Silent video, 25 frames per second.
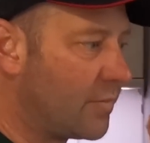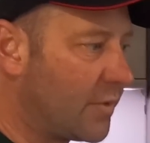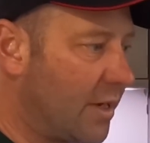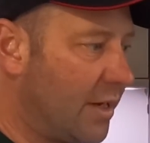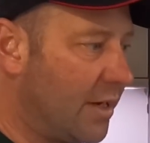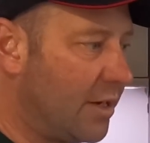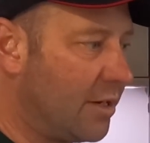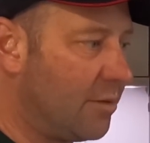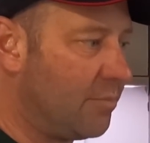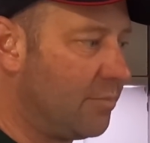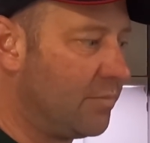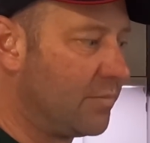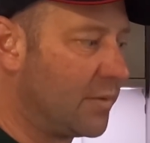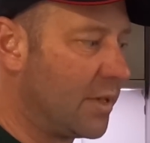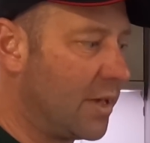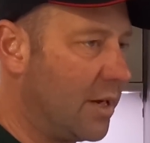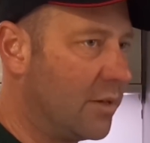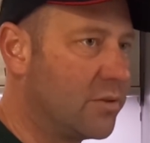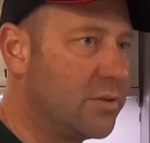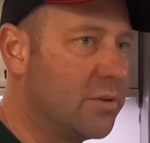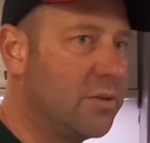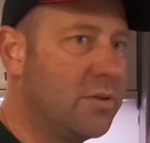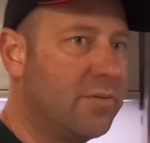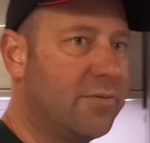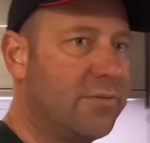yeah,
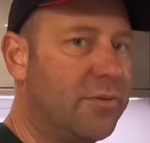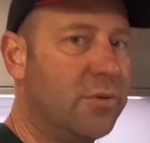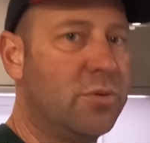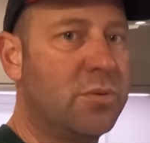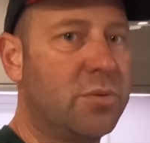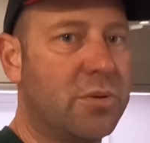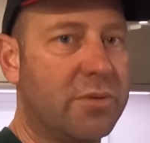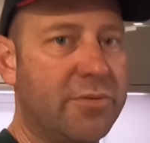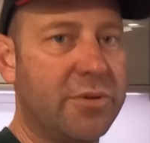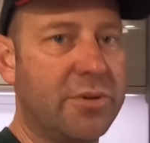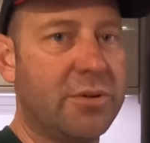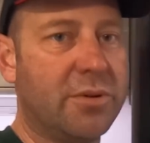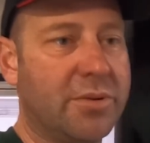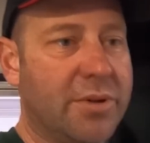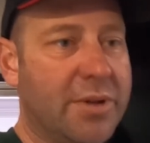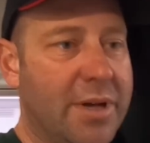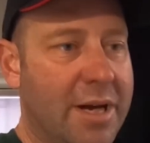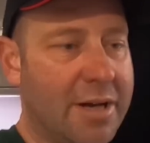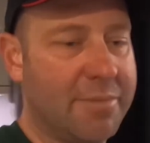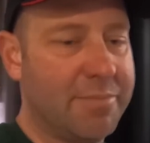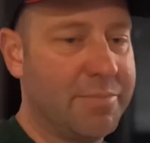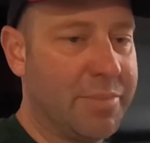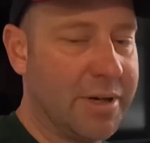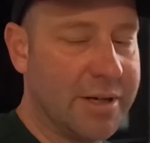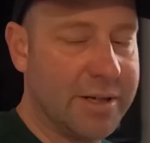I'll do the full review on
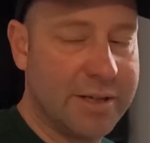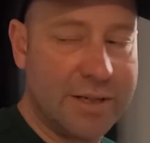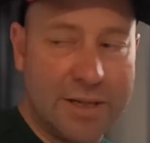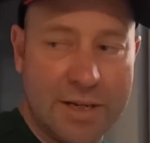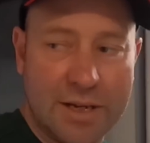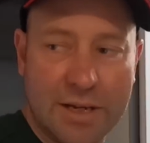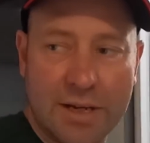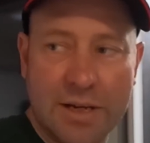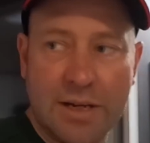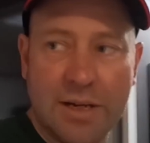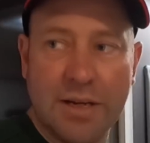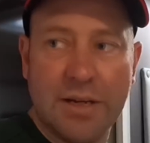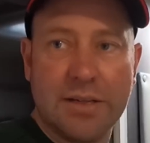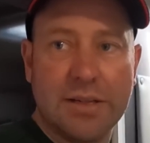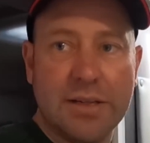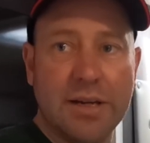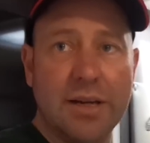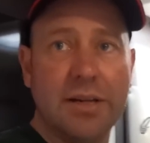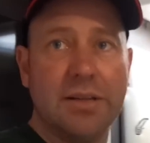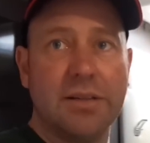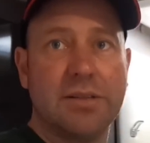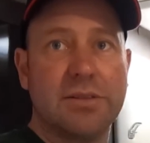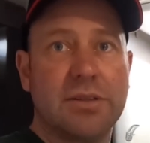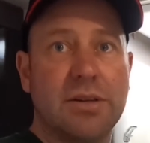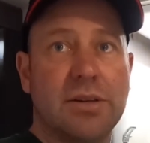that. But
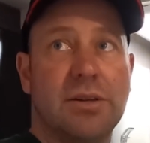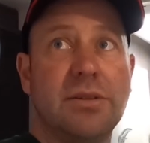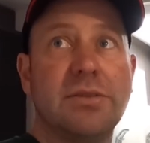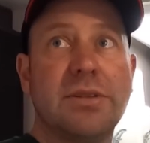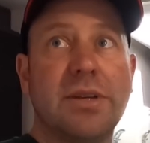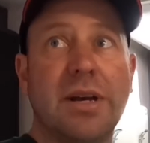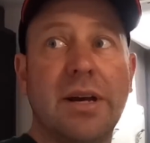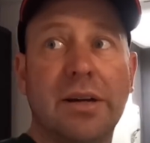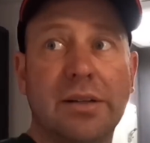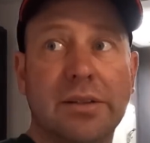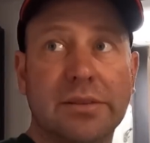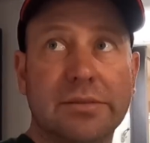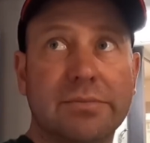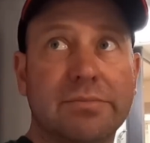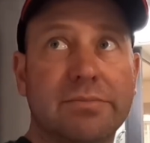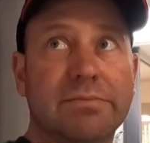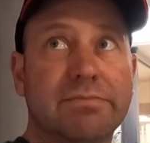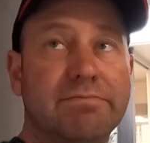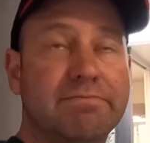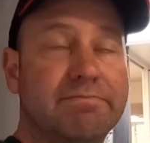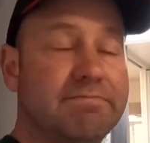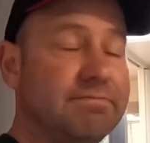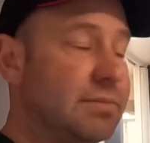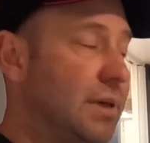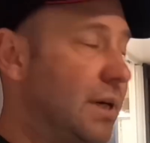yeah, turns out
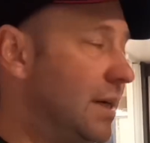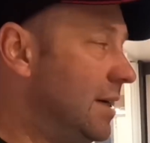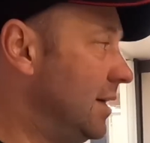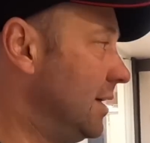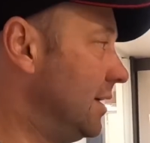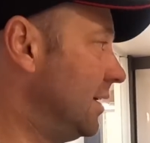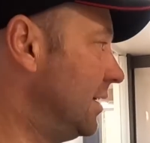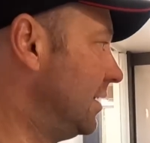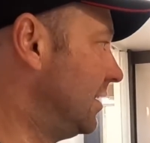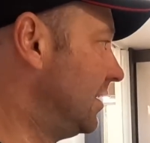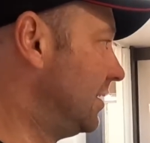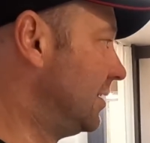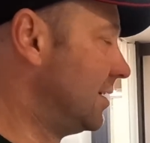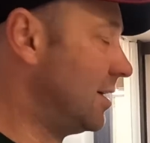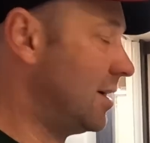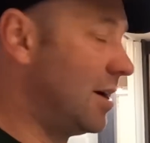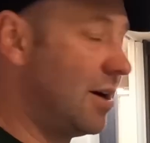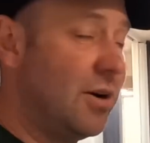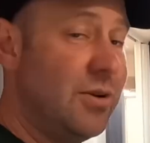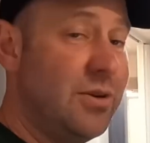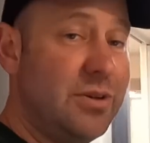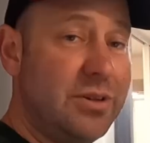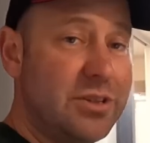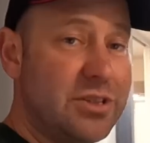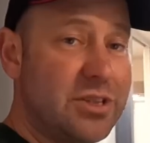I
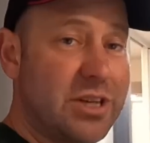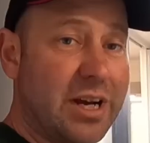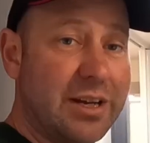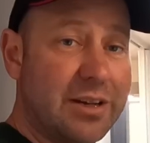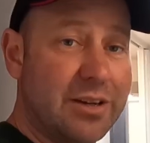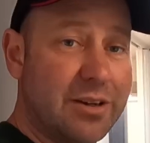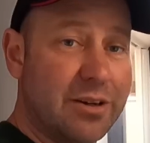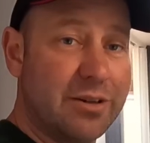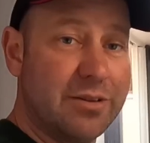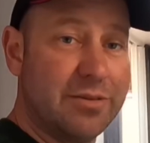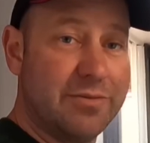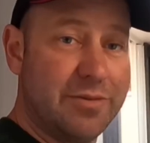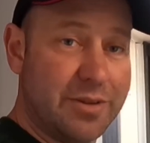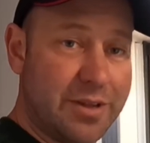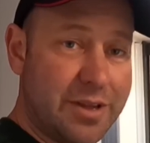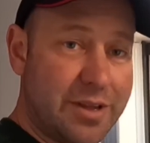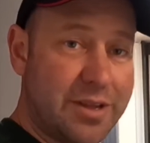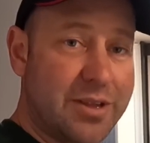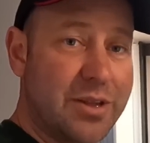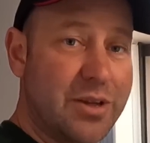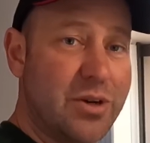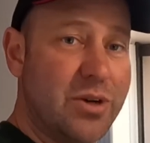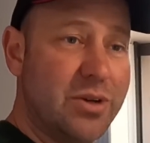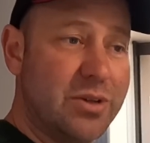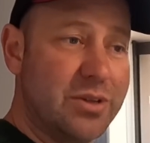own a Jayco for the
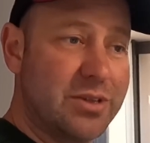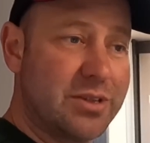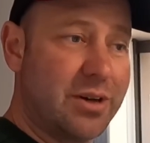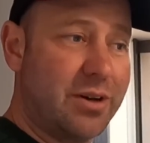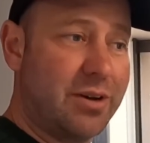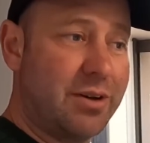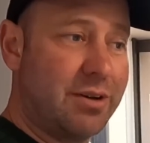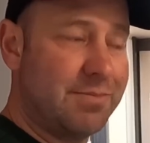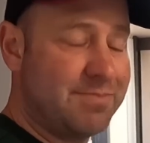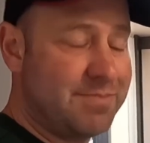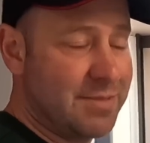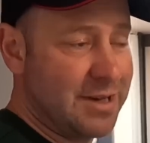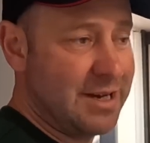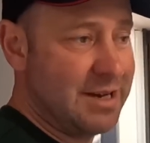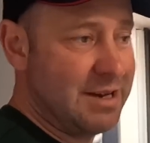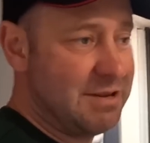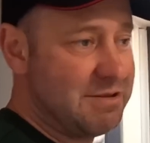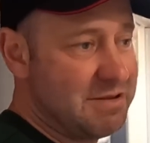third time.